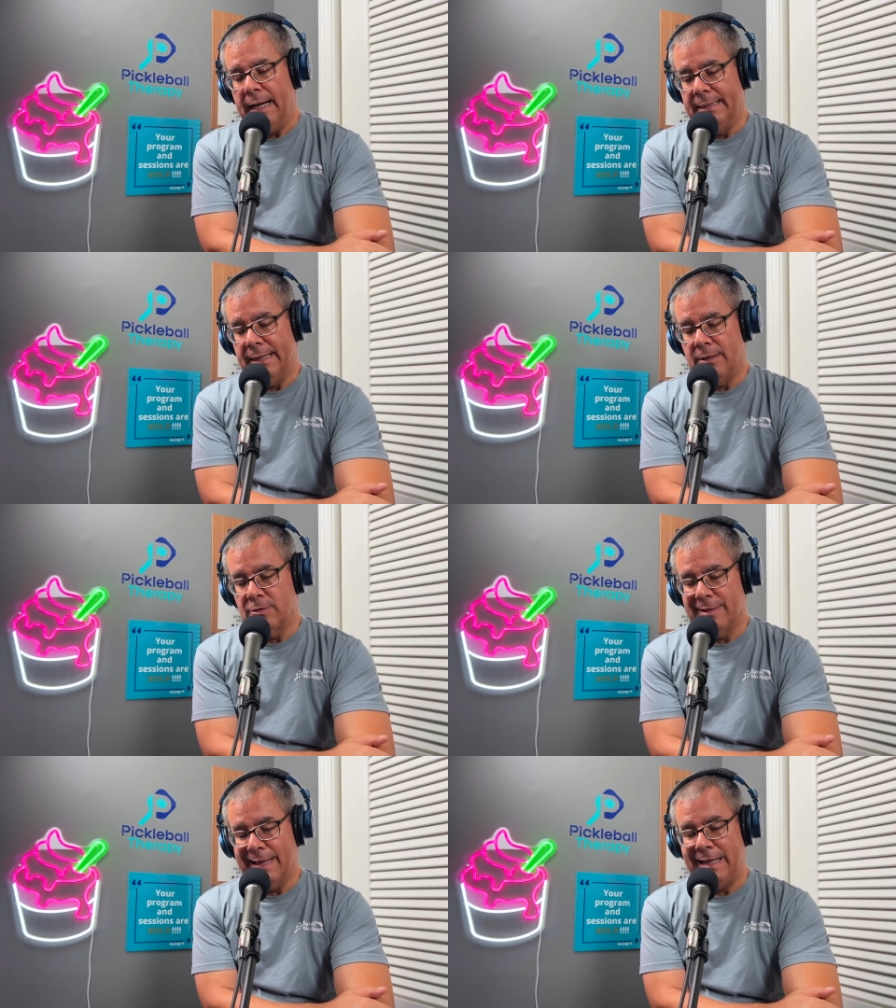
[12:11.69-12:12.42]
and that
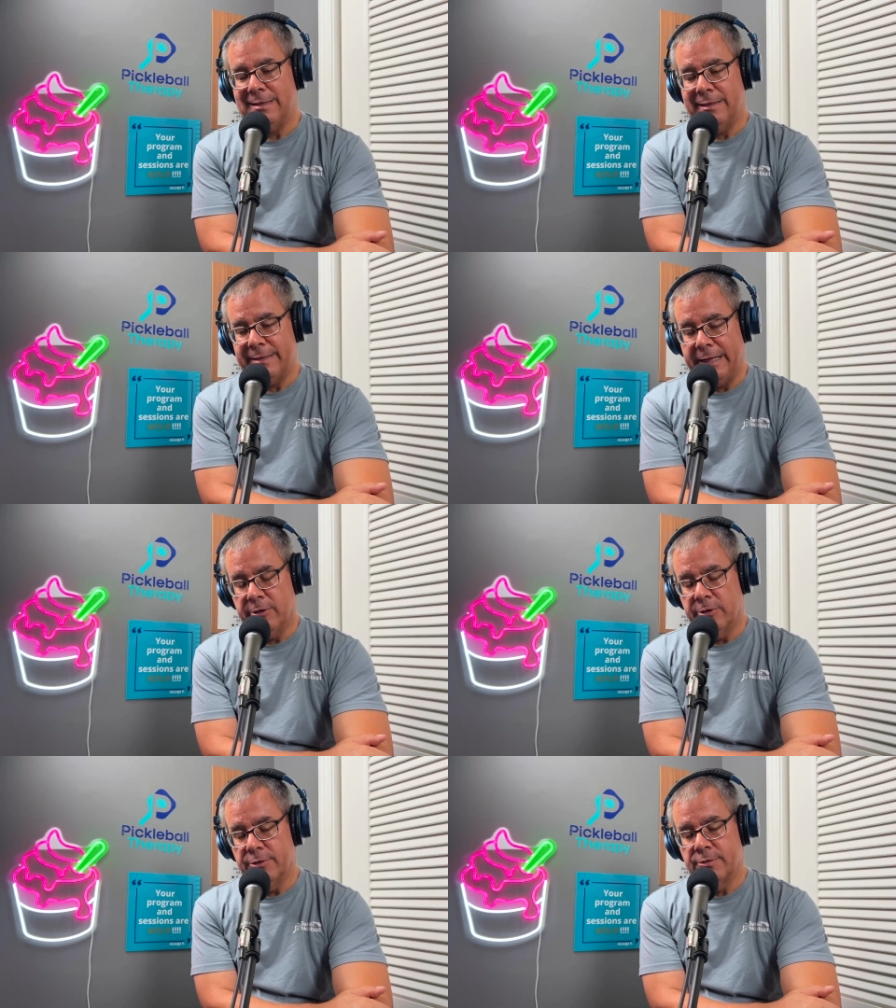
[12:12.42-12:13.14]
those latent
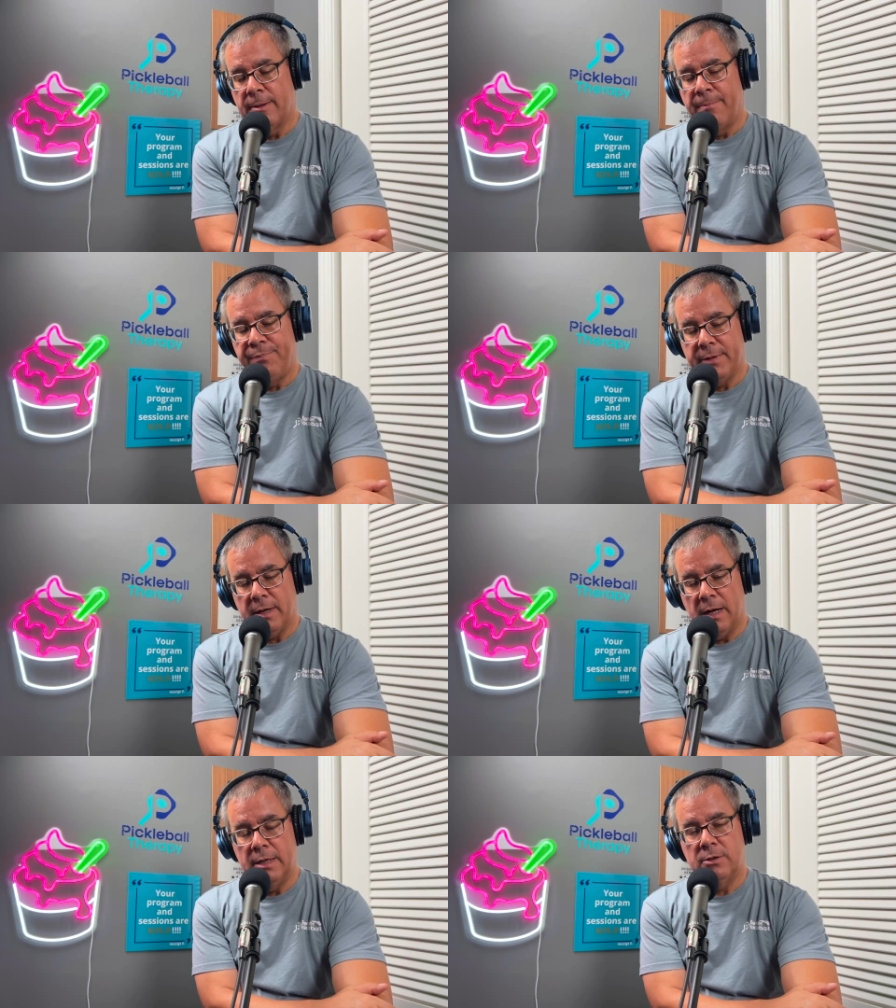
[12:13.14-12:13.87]
errors
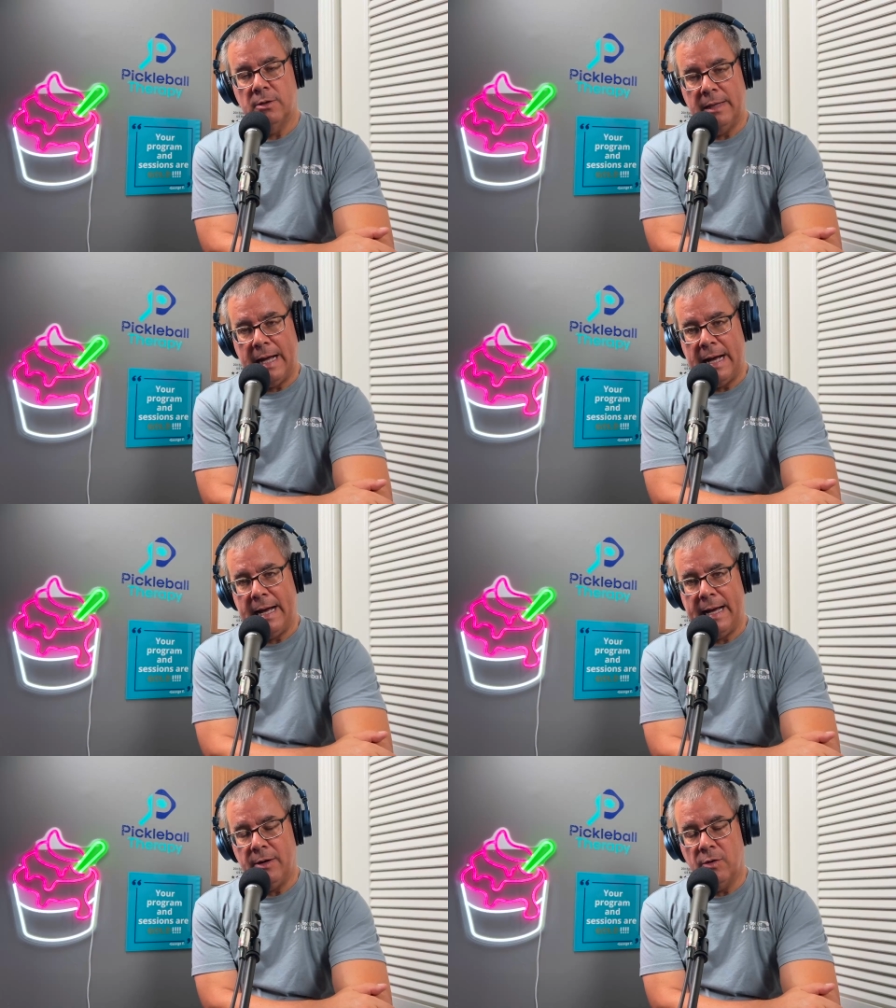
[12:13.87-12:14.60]

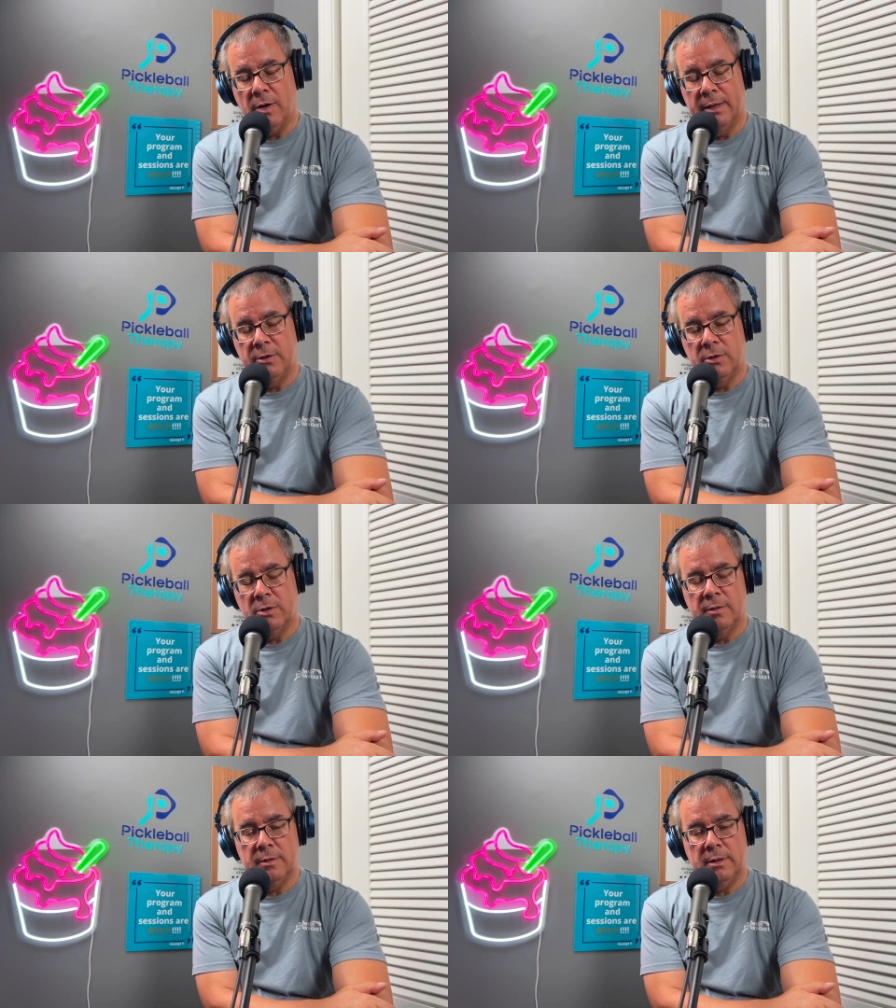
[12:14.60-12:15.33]
underlie or
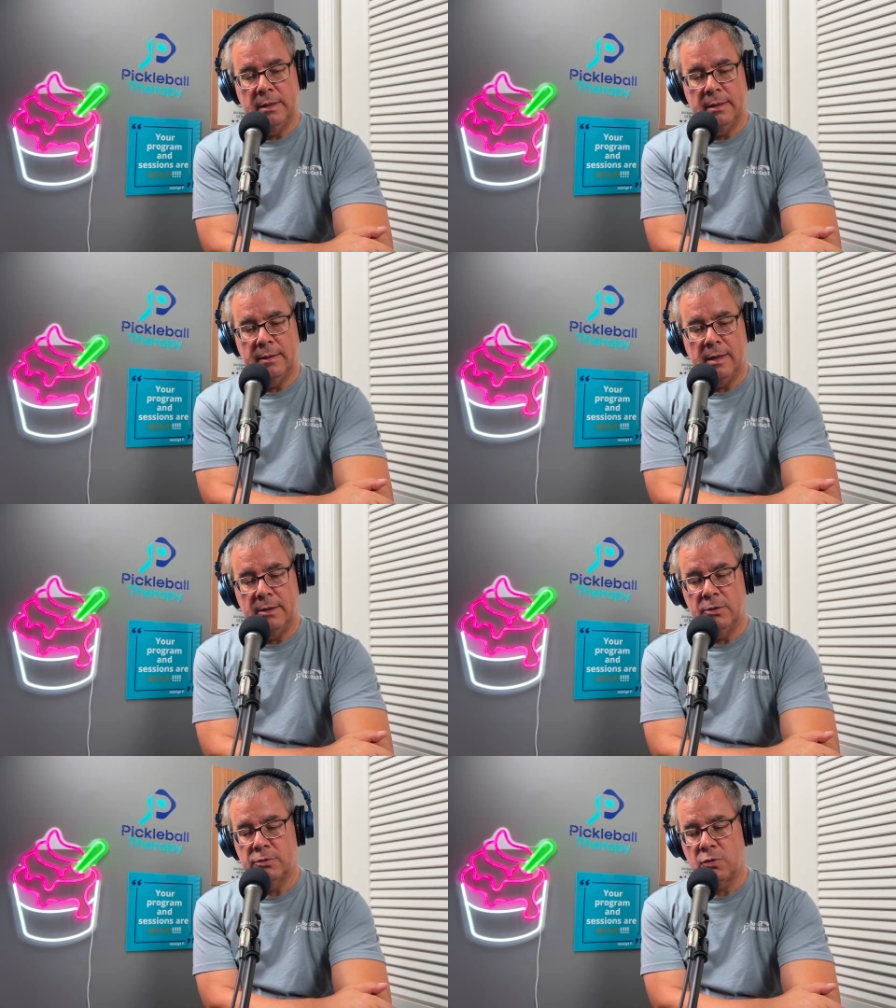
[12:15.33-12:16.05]

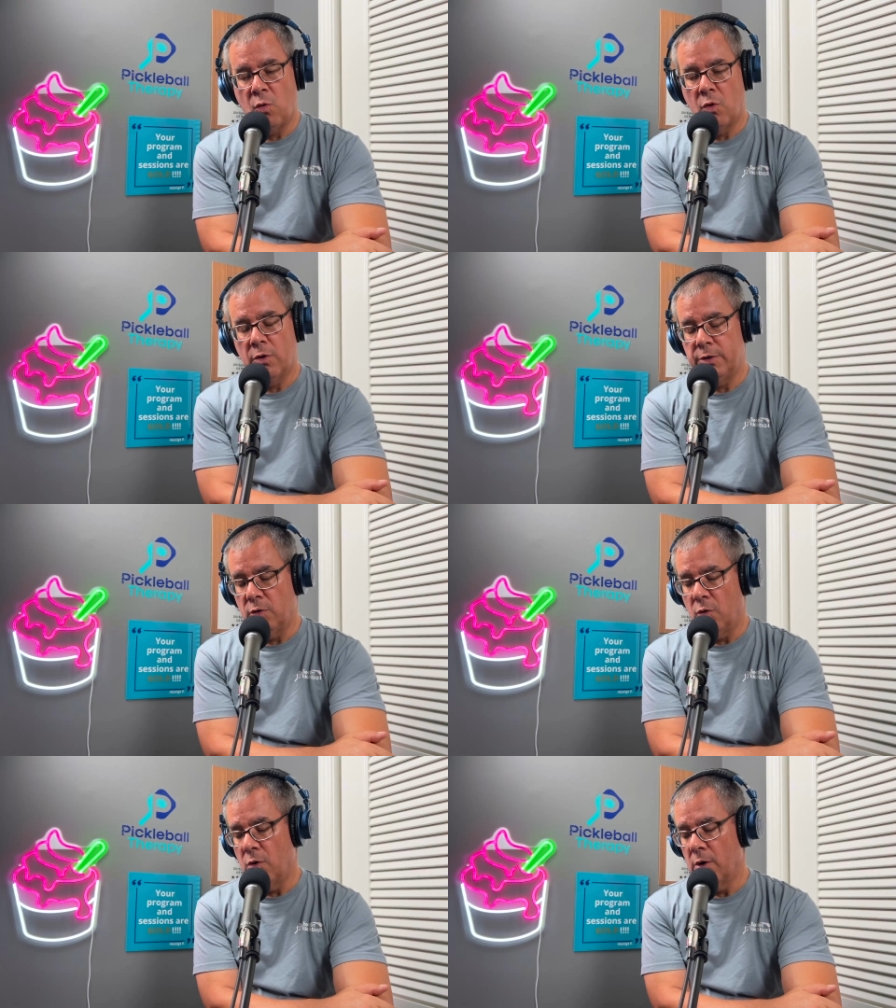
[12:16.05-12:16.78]
underscore
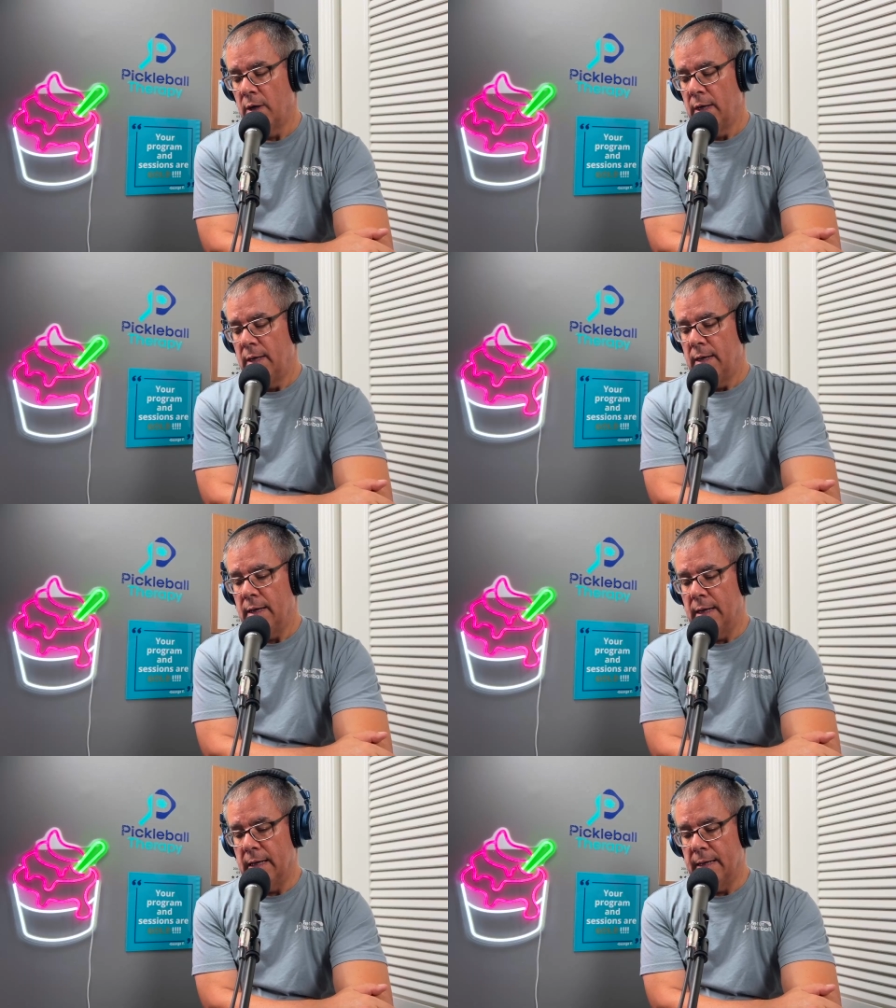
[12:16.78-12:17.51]
your
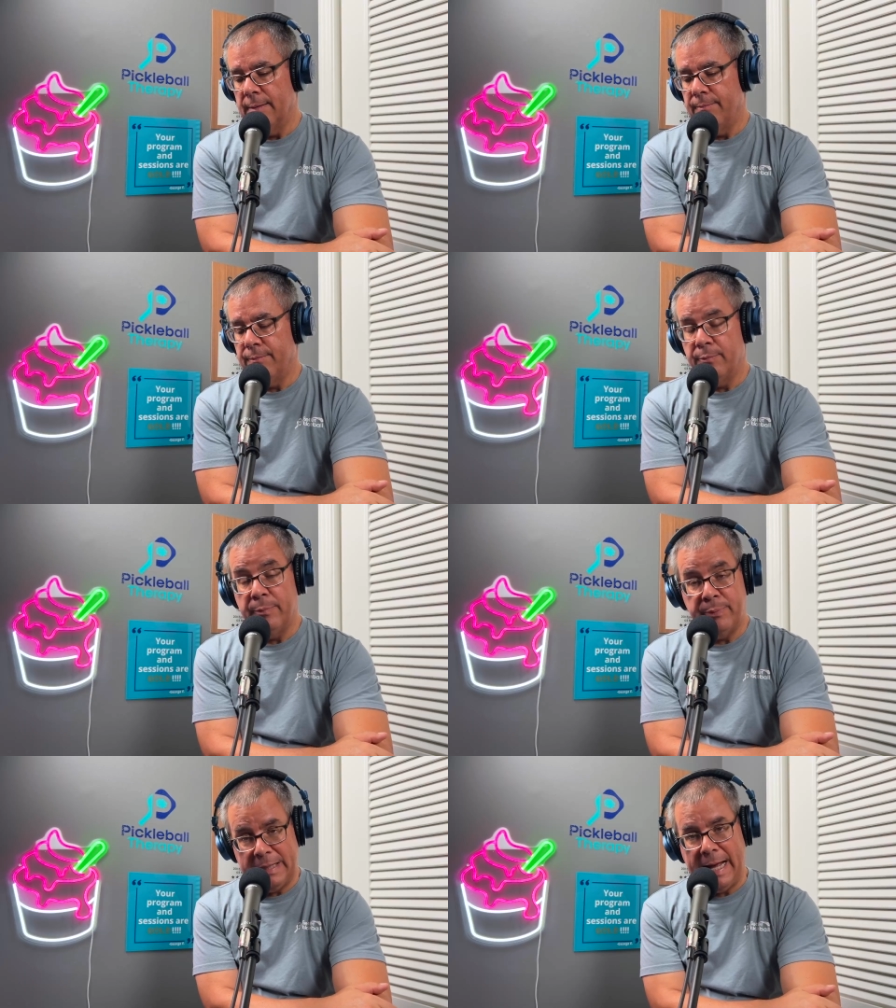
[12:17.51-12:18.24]

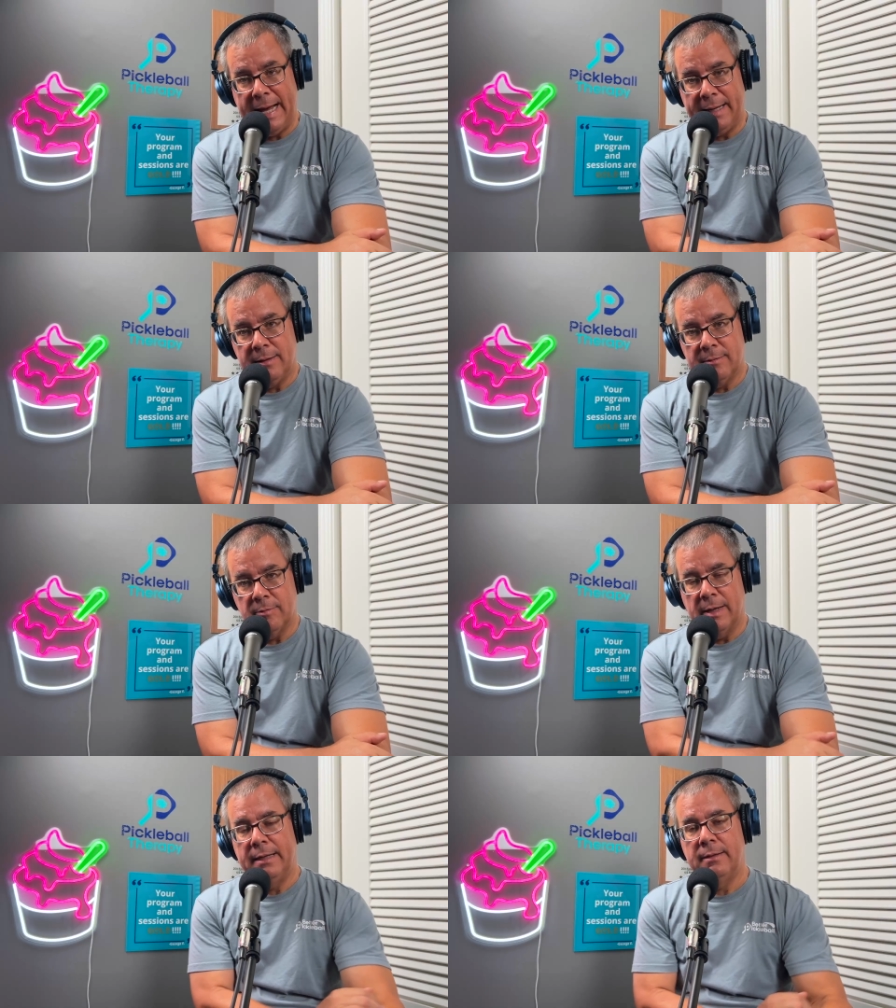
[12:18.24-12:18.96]
play,
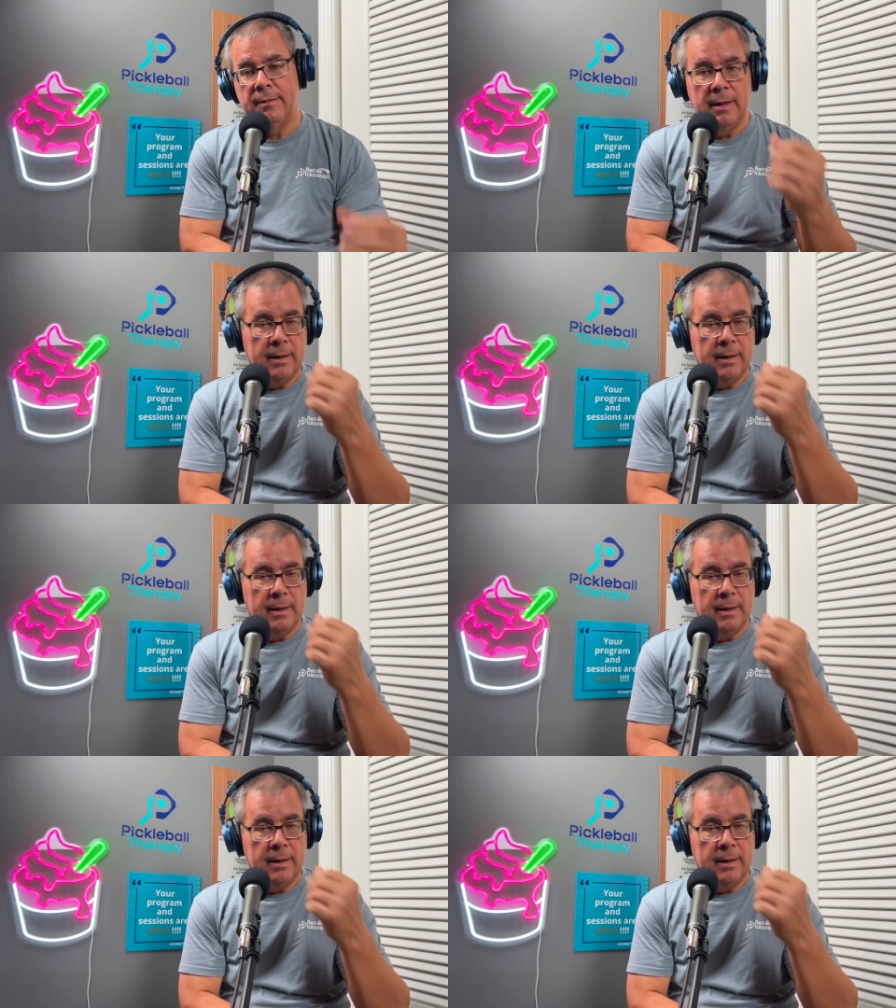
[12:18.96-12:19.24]
right?